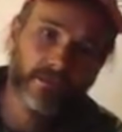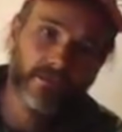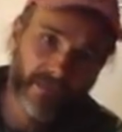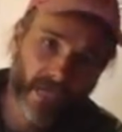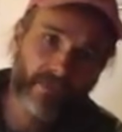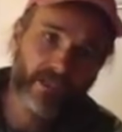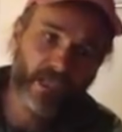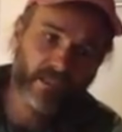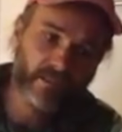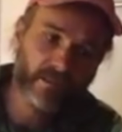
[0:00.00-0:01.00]
and count my
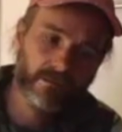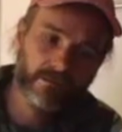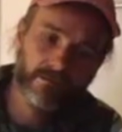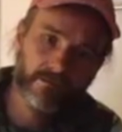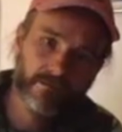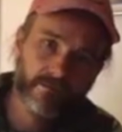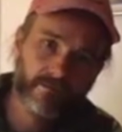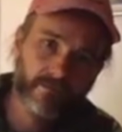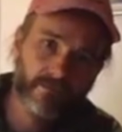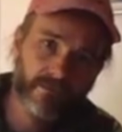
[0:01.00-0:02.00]
change.
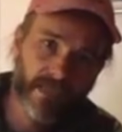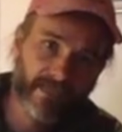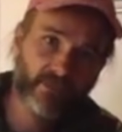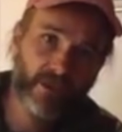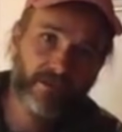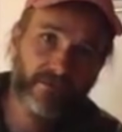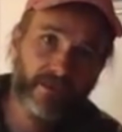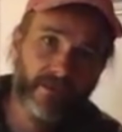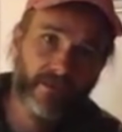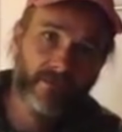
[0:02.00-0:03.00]
And that's what
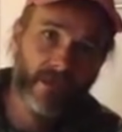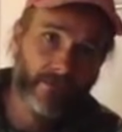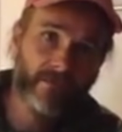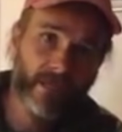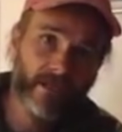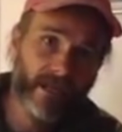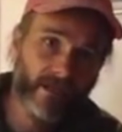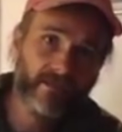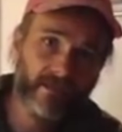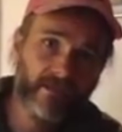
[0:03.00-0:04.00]
Pat McMahon has
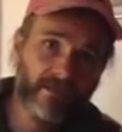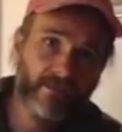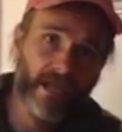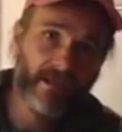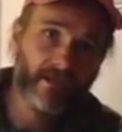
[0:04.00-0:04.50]
in his bag.